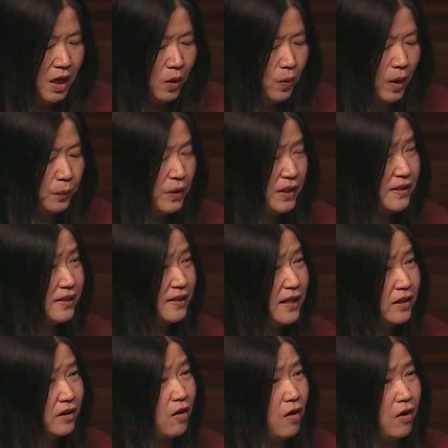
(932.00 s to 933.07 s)
When we
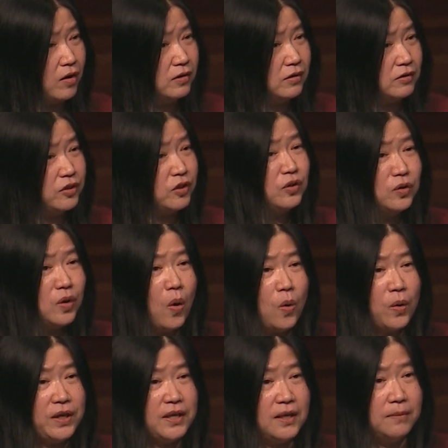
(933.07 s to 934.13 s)
seek God to know
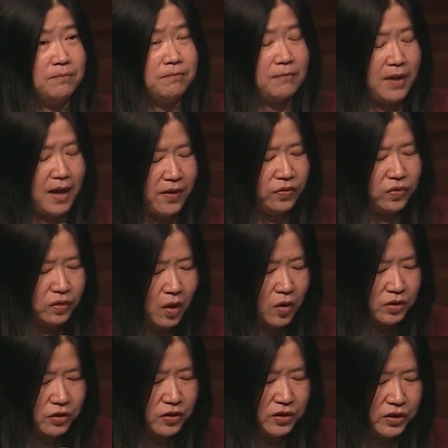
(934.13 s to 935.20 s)
Him and
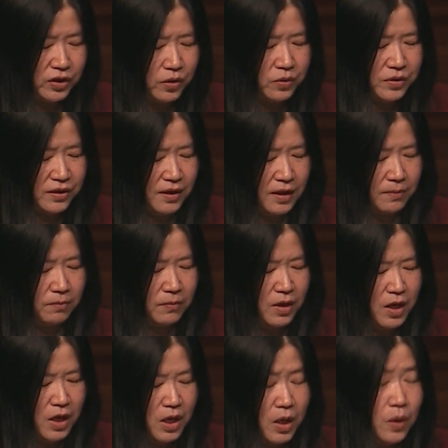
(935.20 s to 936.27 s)
not to use Him,
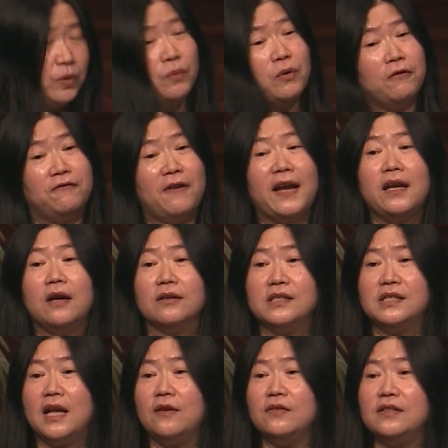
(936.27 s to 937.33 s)
we will find
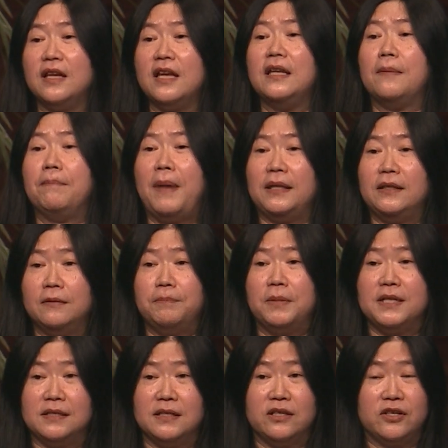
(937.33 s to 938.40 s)
ourselves in a better
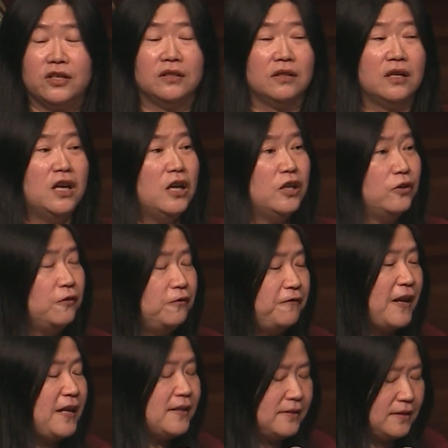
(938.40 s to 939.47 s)
position to
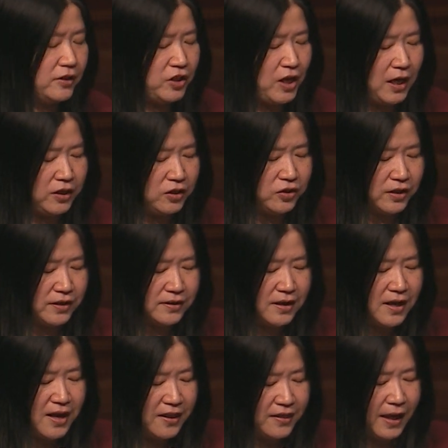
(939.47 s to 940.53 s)
face the challenges
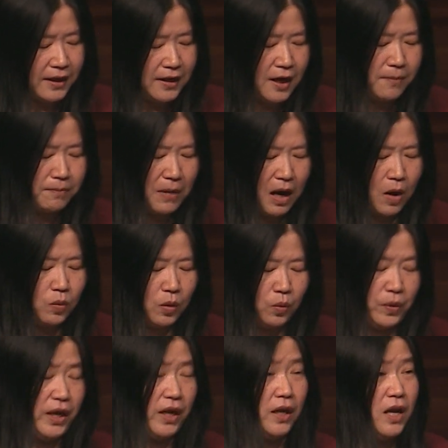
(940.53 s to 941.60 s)
that come our
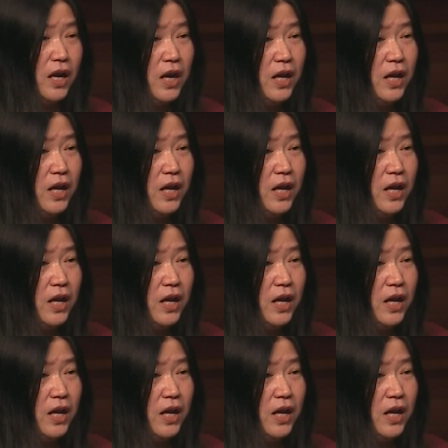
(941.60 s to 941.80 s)
way.